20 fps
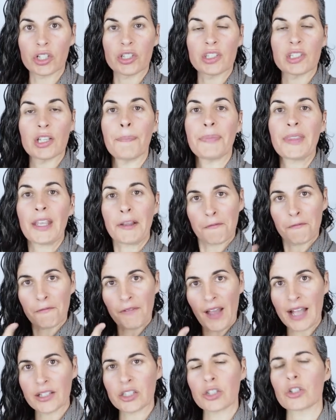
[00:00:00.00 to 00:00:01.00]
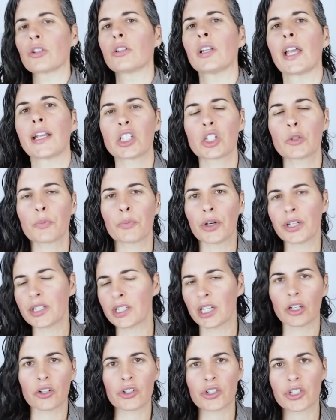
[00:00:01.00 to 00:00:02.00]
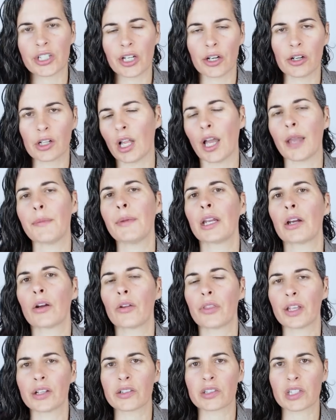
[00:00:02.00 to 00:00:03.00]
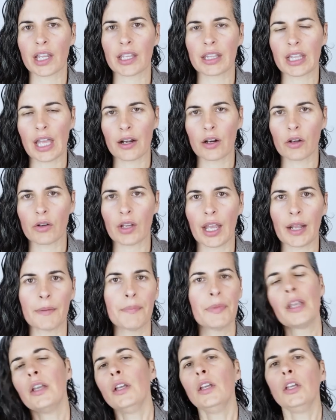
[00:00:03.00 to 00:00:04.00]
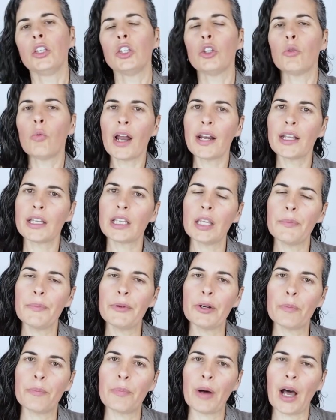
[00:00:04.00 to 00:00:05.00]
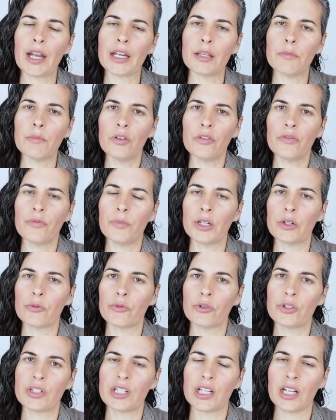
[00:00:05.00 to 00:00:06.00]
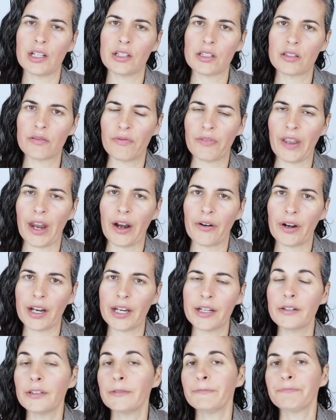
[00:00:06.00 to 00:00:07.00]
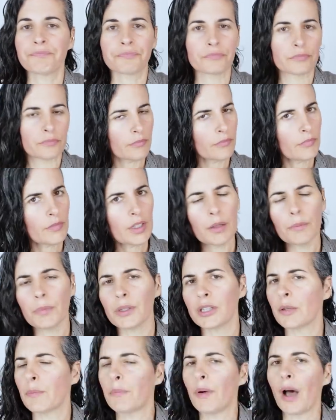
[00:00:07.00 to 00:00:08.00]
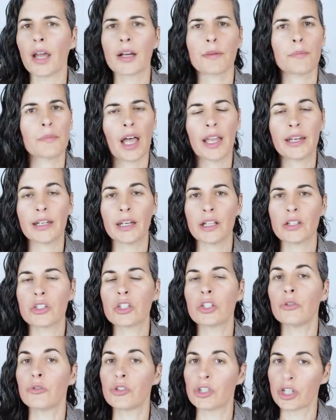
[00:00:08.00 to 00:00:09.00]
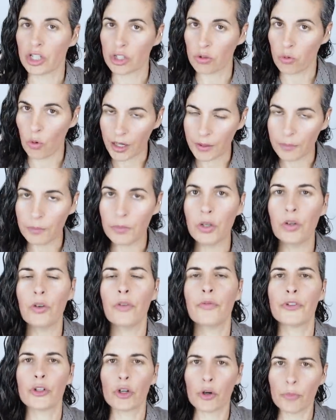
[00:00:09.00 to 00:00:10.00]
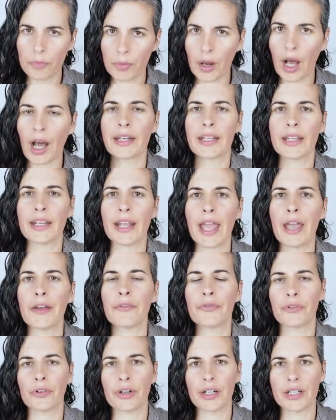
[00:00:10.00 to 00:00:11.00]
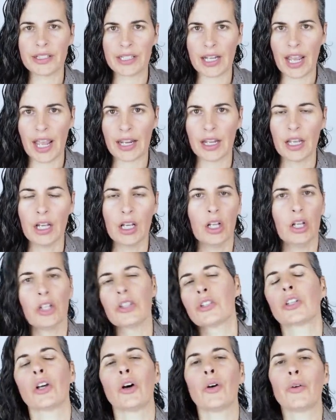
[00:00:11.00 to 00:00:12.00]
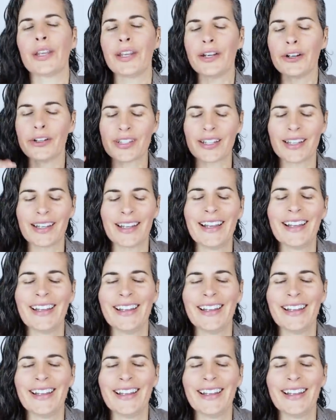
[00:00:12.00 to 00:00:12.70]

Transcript: to something faster faster, like sprinting or stair climbing or things like that, okay? You wanna keep your body movement routines varied. But the bottom line is you just want to move your body every day. So here's a,